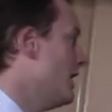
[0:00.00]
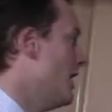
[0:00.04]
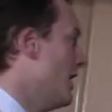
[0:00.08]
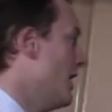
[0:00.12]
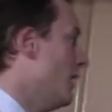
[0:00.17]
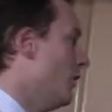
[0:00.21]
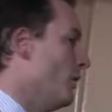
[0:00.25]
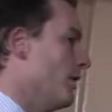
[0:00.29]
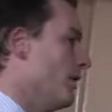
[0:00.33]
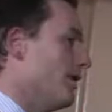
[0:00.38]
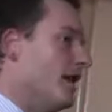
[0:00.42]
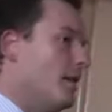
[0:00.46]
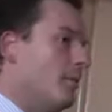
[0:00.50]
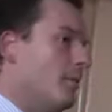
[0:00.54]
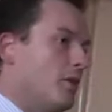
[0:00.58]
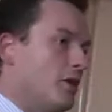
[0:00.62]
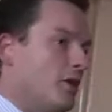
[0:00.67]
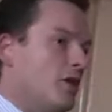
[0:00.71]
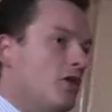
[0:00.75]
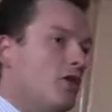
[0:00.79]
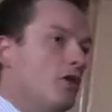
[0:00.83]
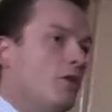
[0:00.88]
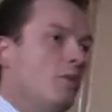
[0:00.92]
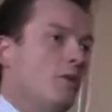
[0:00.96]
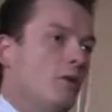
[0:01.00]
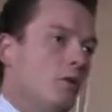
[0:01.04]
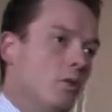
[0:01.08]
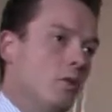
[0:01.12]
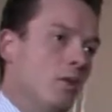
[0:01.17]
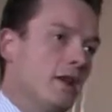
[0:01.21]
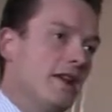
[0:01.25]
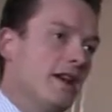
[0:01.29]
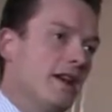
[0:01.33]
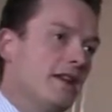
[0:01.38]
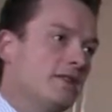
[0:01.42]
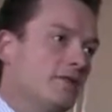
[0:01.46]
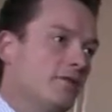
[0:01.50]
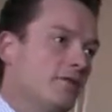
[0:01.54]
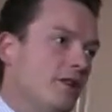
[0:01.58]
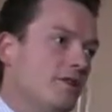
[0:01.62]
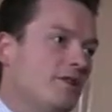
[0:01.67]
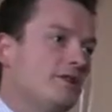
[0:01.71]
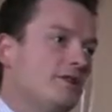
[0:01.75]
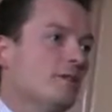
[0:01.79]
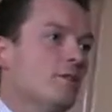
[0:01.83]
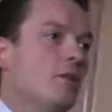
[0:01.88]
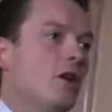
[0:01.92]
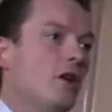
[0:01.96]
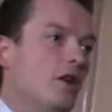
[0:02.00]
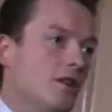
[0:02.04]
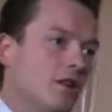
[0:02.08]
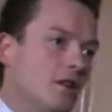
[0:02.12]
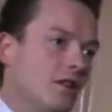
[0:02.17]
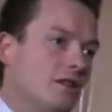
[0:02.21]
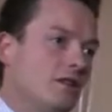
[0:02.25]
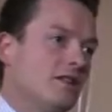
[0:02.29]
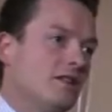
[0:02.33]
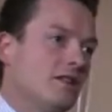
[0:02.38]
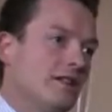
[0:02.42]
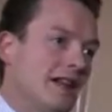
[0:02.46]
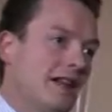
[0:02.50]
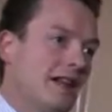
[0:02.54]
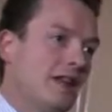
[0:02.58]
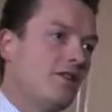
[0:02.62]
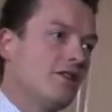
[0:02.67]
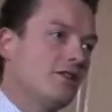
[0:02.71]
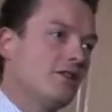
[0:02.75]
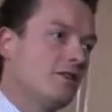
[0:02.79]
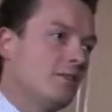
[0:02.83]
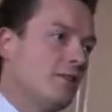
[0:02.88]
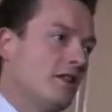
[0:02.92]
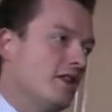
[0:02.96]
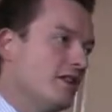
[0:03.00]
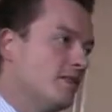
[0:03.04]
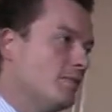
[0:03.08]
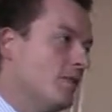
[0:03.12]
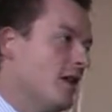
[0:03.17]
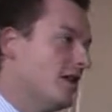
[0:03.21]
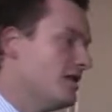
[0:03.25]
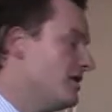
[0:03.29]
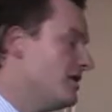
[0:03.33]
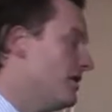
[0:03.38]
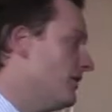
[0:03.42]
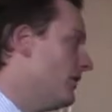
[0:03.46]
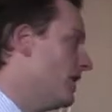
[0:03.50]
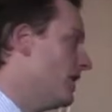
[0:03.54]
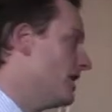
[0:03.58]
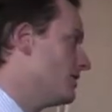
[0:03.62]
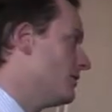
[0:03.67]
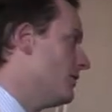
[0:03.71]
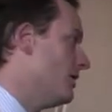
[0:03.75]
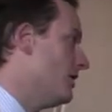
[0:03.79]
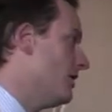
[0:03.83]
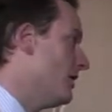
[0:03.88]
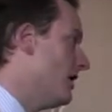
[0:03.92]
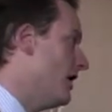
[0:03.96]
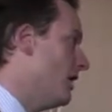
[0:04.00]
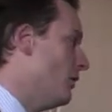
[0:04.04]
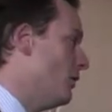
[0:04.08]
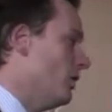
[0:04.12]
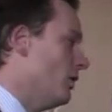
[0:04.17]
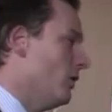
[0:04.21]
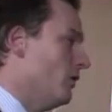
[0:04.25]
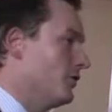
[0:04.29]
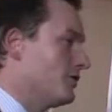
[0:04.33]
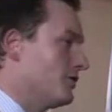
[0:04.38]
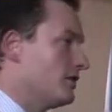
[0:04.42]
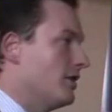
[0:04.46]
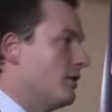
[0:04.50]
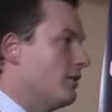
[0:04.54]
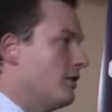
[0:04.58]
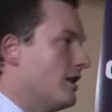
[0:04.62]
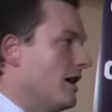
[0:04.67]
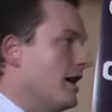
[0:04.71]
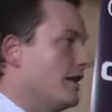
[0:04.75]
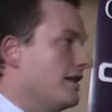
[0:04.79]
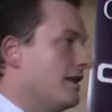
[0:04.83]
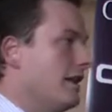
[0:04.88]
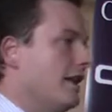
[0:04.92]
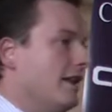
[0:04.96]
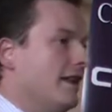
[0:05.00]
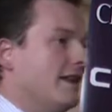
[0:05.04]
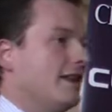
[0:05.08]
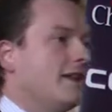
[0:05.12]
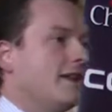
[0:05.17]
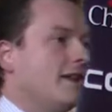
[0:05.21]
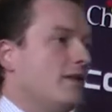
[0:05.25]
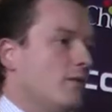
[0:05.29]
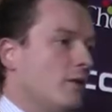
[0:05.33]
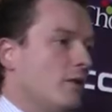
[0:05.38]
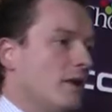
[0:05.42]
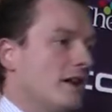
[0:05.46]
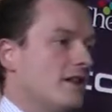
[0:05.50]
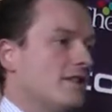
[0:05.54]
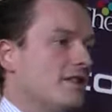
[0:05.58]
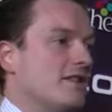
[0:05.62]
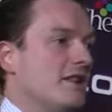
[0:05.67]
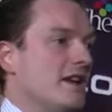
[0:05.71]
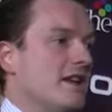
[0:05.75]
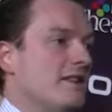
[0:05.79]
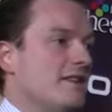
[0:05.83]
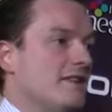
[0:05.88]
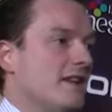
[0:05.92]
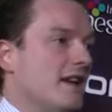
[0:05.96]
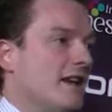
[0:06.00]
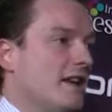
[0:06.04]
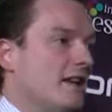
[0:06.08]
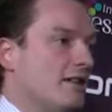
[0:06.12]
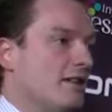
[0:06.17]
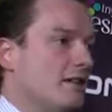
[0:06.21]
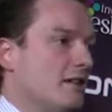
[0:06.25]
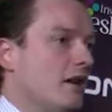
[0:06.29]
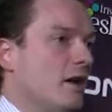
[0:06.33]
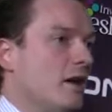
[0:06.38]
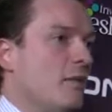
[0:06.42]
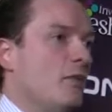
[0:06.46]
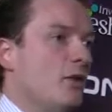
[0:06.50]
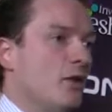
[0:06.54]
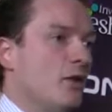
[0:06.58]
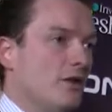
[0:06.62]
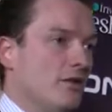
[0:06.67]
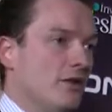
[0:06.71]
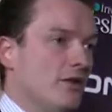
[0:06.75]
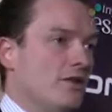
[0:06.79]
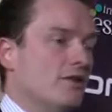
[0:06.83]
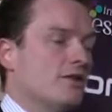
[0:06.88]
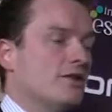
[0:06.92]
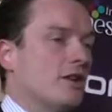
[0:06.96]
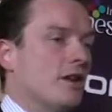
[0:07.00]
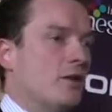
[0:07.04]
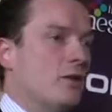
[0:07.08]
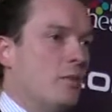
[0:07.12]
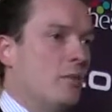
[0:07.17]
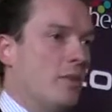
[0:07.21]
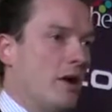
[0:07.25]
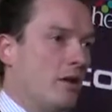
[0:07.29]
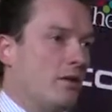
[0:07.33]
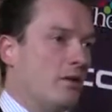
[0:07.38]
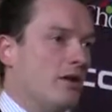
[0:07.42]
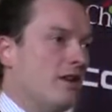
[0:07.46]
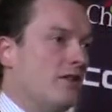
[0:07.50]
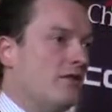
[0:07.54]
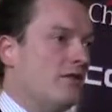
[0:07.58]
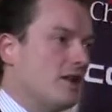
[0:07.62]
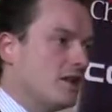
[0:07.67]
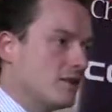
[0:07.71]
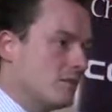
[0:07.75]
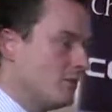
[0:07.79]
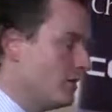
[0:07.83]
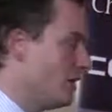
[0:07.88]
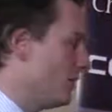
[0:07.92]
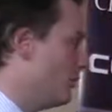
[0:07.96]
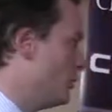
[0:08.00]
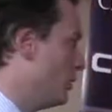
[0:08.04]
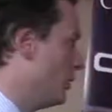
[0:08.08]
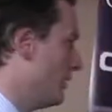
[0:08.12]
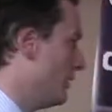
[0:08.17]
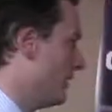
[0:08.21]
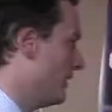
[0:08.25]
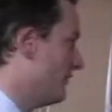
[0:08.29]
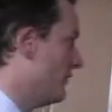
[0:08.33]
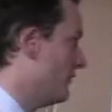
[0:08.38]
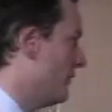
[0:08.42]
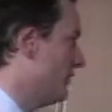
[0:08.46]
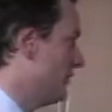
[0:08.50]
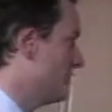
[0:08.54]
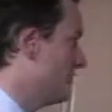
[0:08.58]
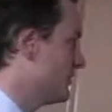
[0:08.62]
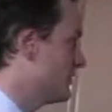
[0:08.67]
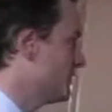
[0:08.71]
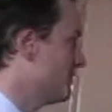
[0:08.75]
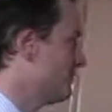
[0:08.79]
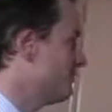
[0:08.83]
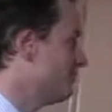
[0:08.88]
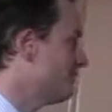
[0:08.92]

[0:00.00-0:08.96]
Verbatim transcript: And with that procurement, we get a route to market to deliver some of this matching investment, and we'll also get the link in with our state aid approval, so about the investment of public funds.